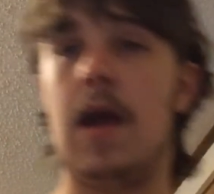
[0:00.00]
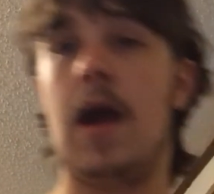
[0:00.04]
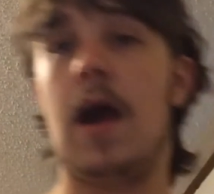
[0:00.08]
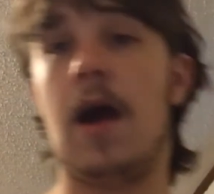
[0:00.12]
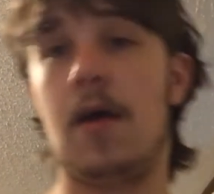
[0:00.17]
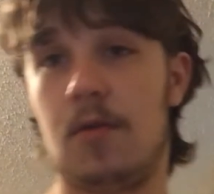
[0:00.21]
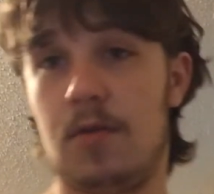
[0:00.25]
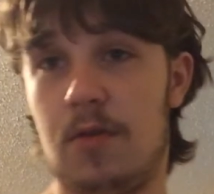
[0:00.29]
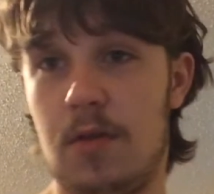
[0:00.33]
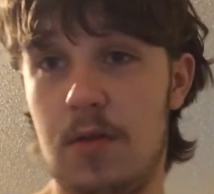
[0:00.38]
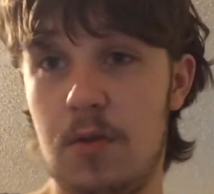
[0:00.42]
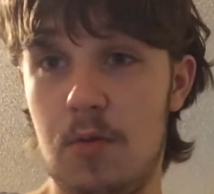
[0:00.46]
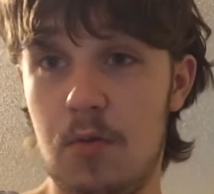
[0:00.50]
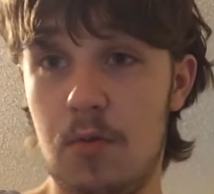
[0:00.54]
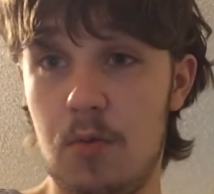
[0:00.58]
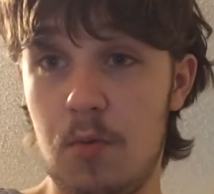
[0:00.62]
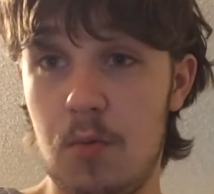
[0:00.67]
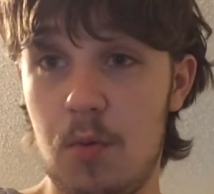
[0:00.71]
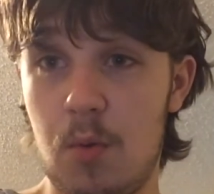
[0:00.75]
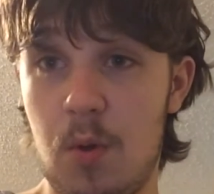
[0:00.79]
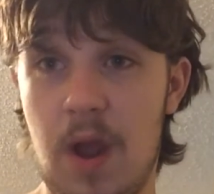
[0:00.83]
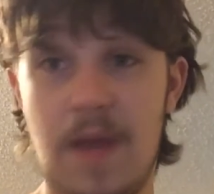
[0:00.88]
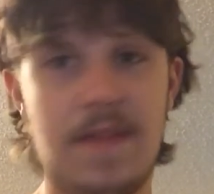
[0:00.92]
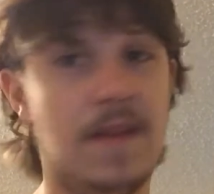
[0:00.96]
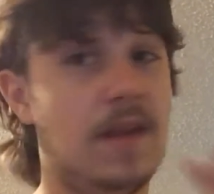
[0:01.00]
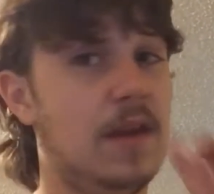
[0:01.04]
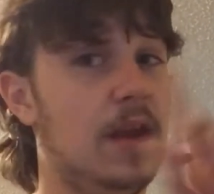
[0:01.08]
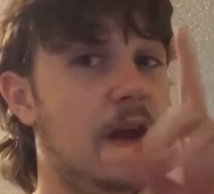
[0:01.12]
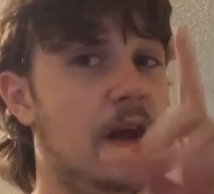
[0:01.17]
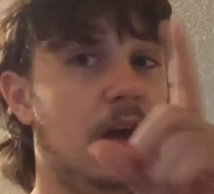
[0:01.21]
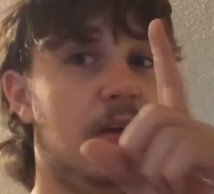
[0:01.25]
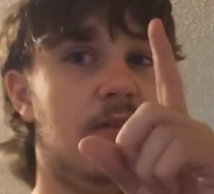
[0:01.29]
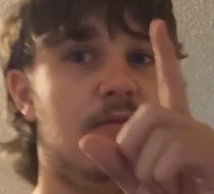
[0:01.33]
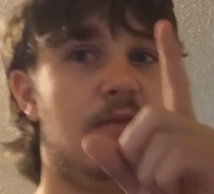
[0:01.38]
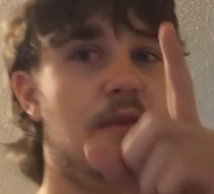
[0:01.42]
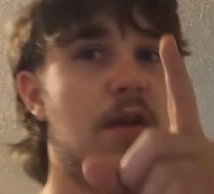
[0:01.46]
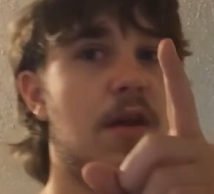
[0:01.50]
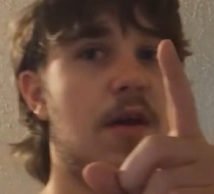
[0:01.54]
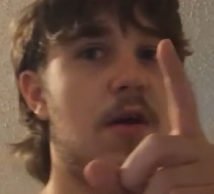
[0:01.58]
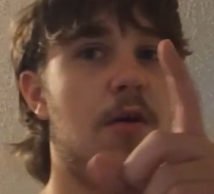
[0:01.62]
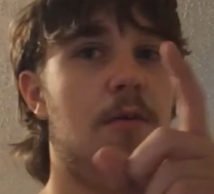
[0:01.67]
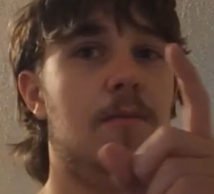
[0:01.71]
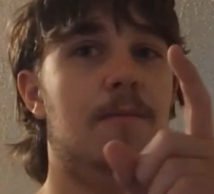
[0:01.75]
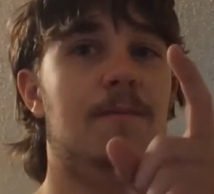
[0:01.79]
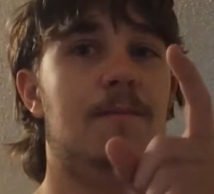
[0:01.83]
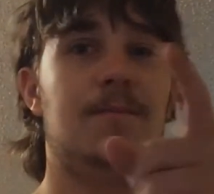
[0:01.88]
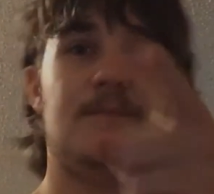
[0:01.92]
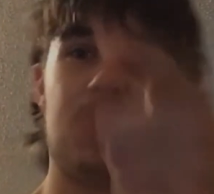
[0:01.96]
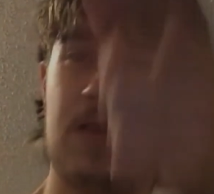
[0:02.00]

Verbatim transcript: I'll see you in the next video.